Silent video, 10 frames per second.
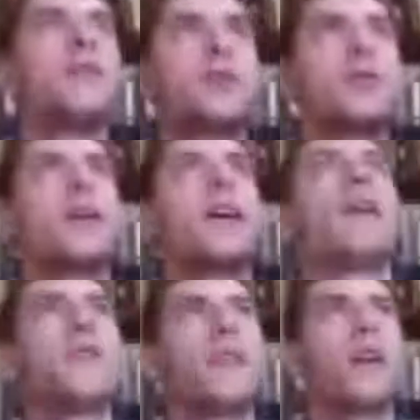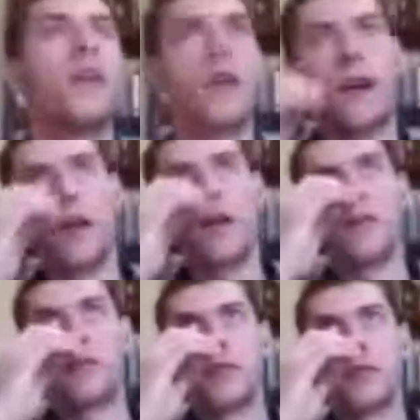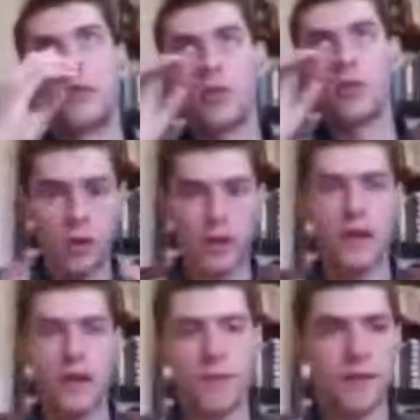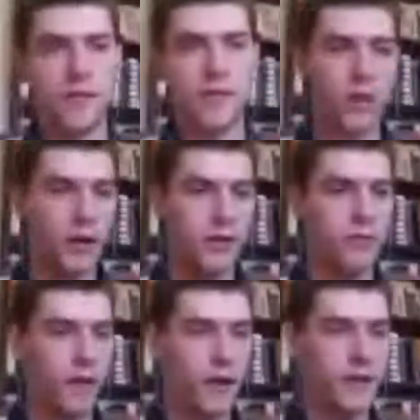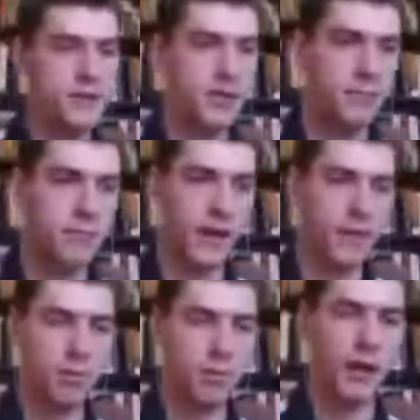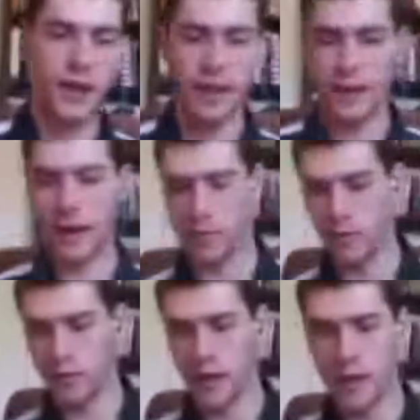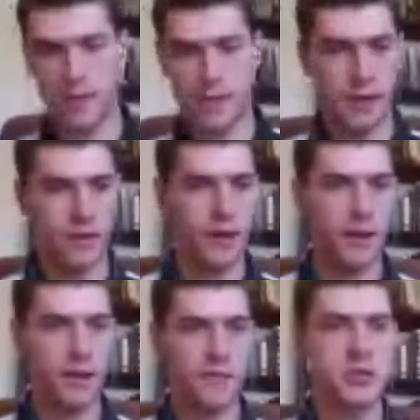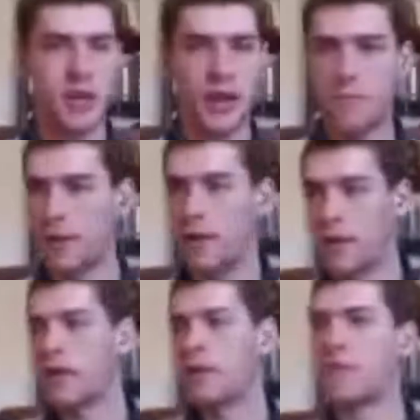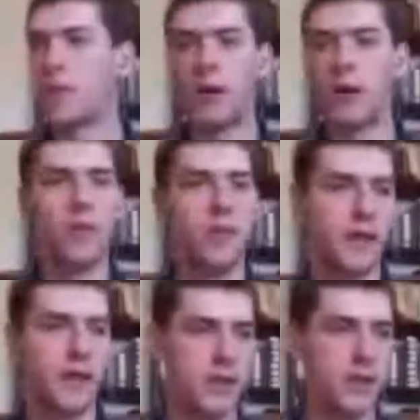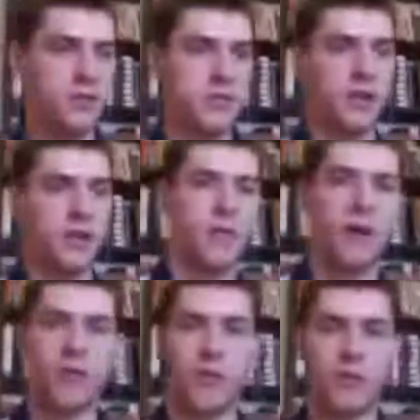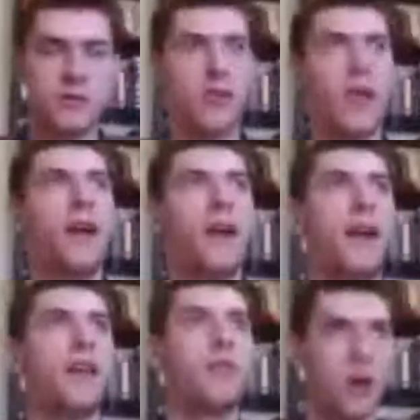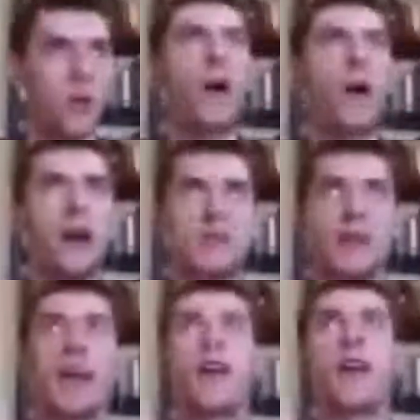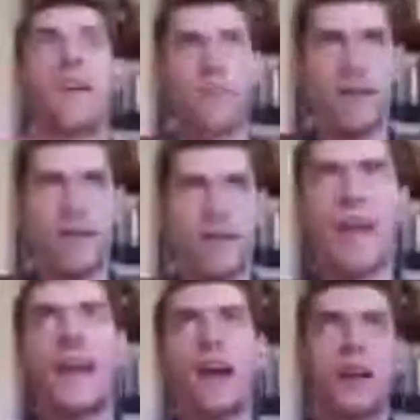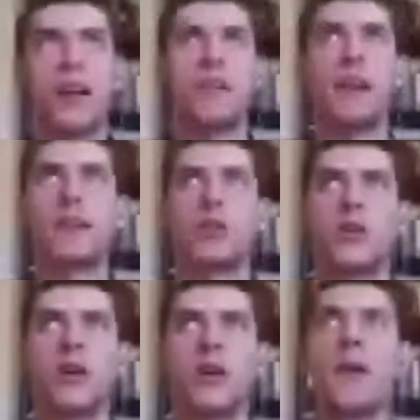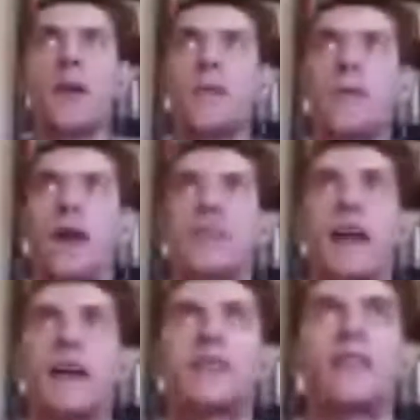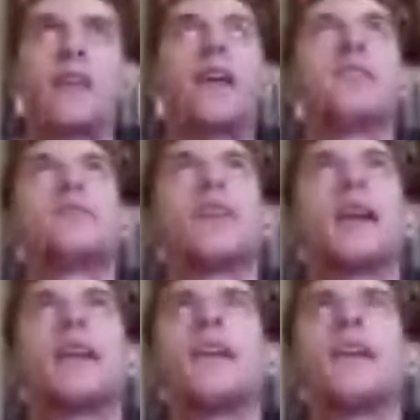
creative style of looking into this, trying to find something, plucking it out, and then kind of shaping from all the things that you see around you. And so that kind of requires a very chaotic nature. And that's kind of like